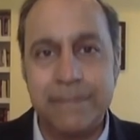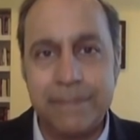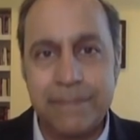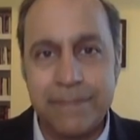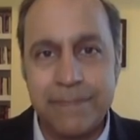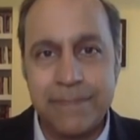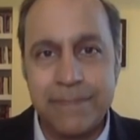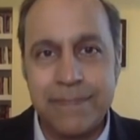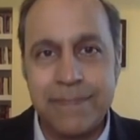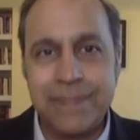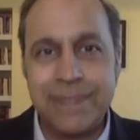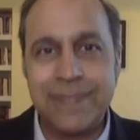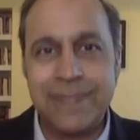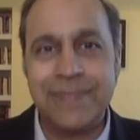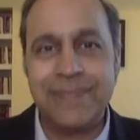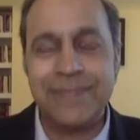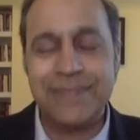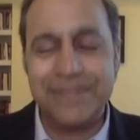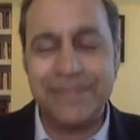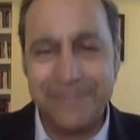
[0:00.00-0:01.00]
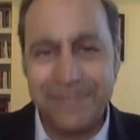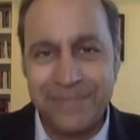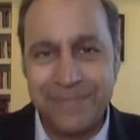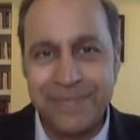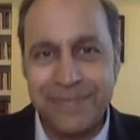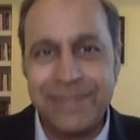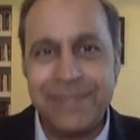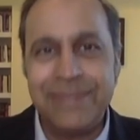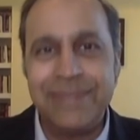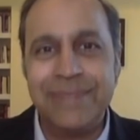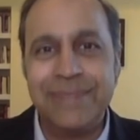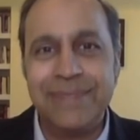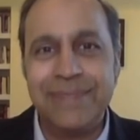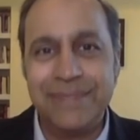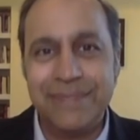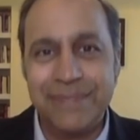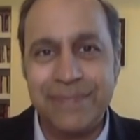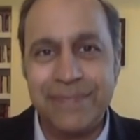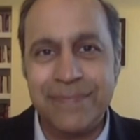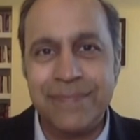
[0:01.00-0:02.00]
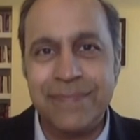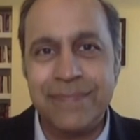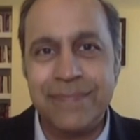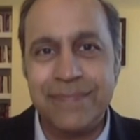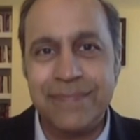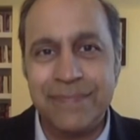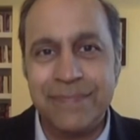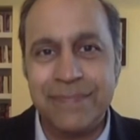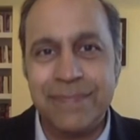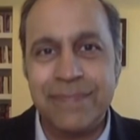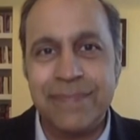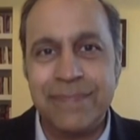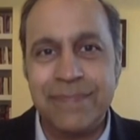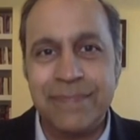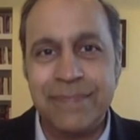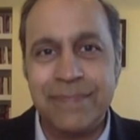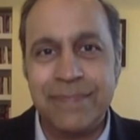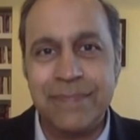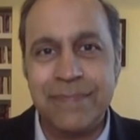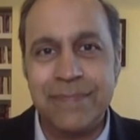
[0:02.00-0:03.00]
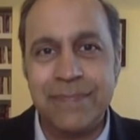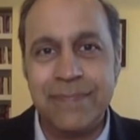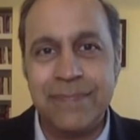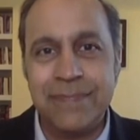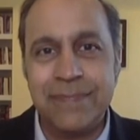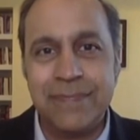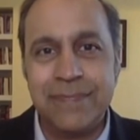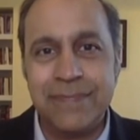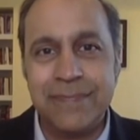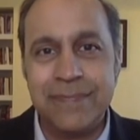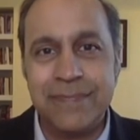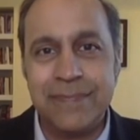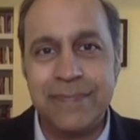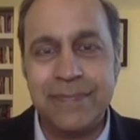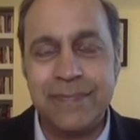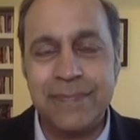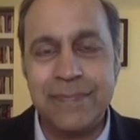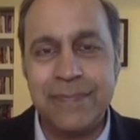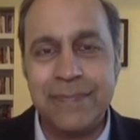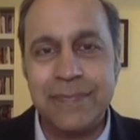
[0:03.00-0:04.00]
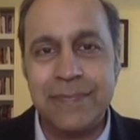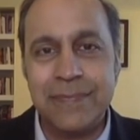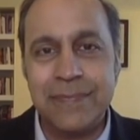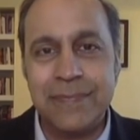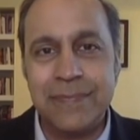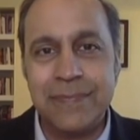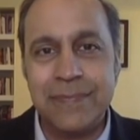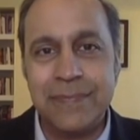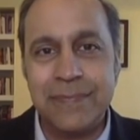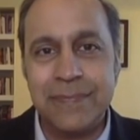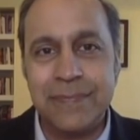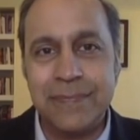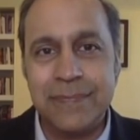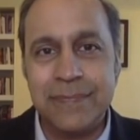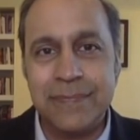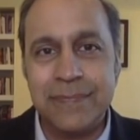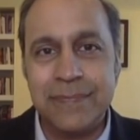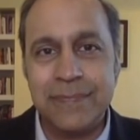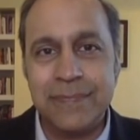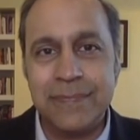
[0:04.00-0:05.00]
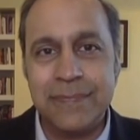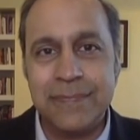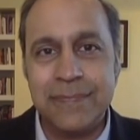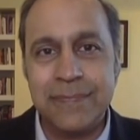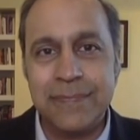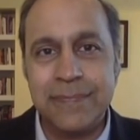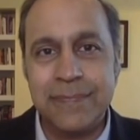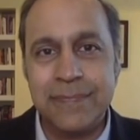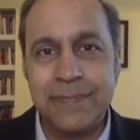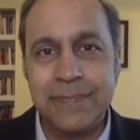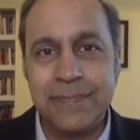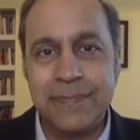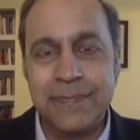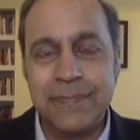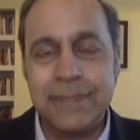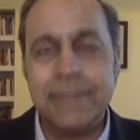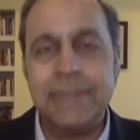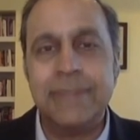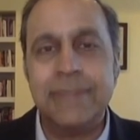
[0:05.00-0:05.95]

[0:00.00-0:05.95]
The person shown says nothing.